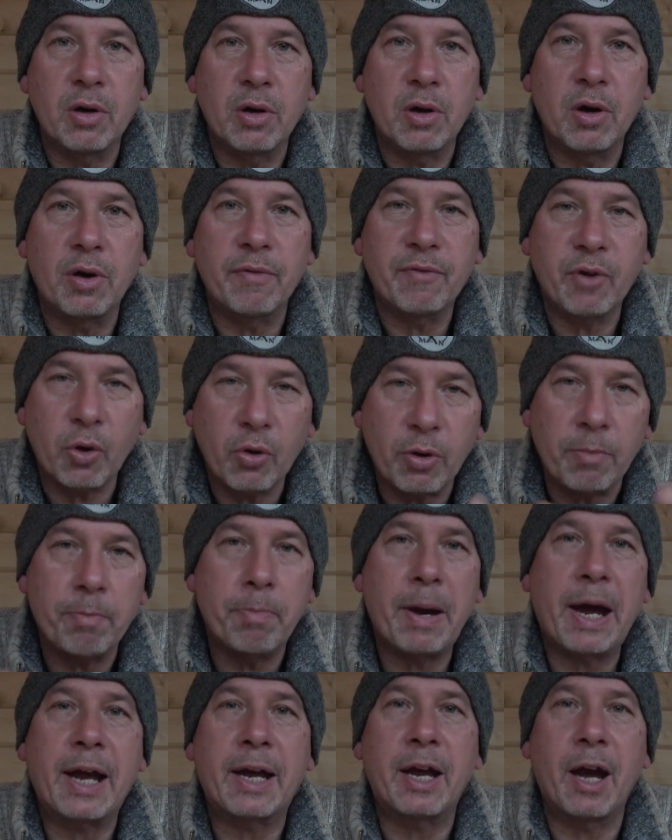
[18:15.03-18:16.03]
I've got a
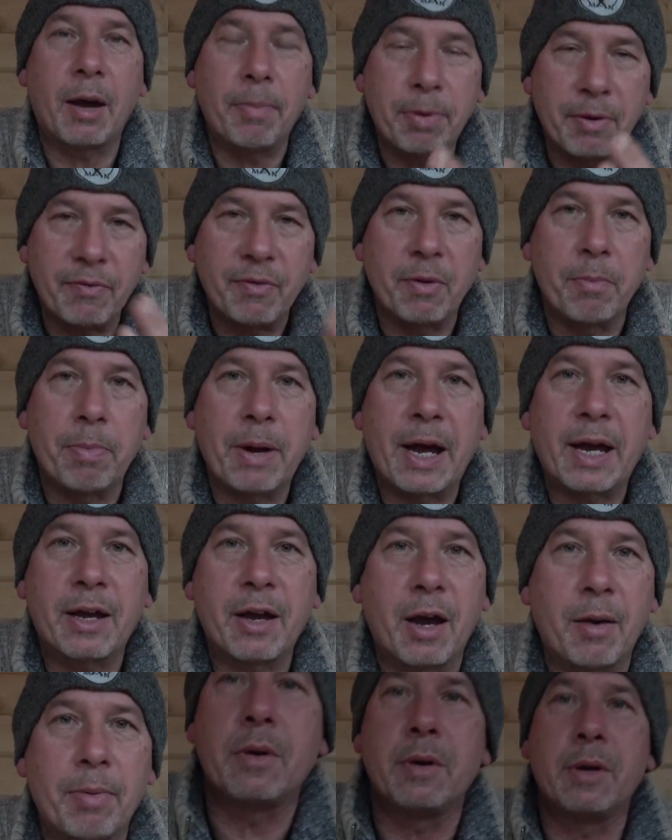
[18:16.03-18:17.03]
backup of a
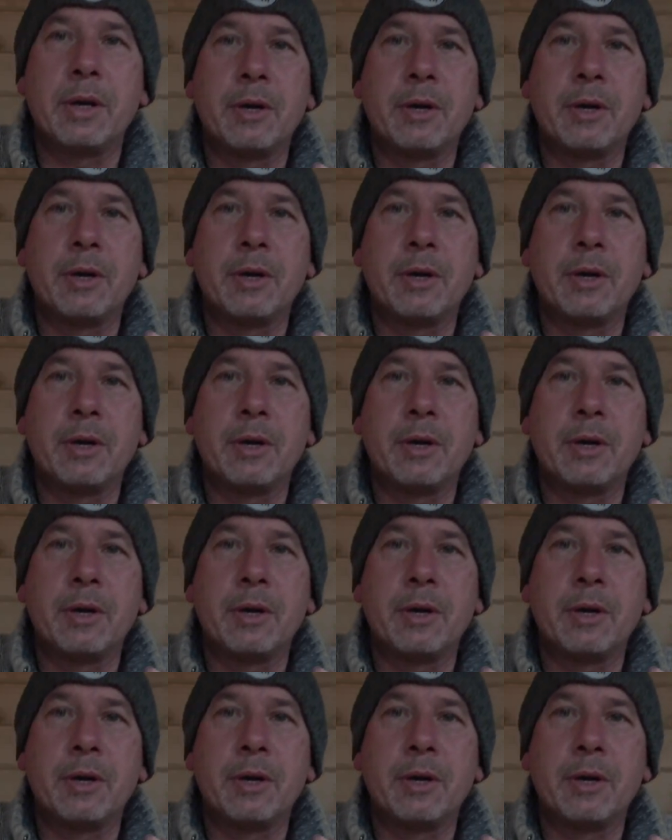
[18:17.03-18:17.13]
backup.